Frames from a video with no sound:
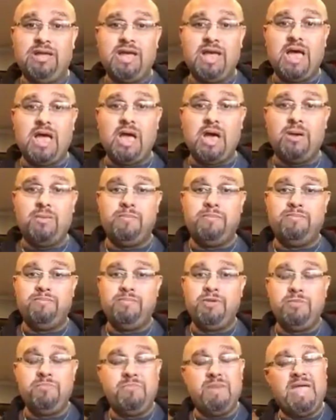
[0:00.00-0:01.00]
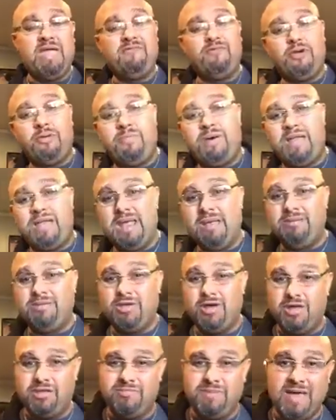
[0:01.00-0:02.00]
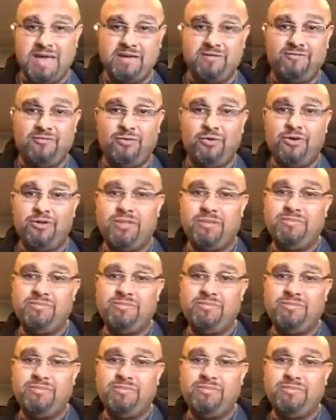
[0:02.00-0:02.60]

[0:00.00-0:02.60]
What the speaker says: you may have heard my name tossed back and forth.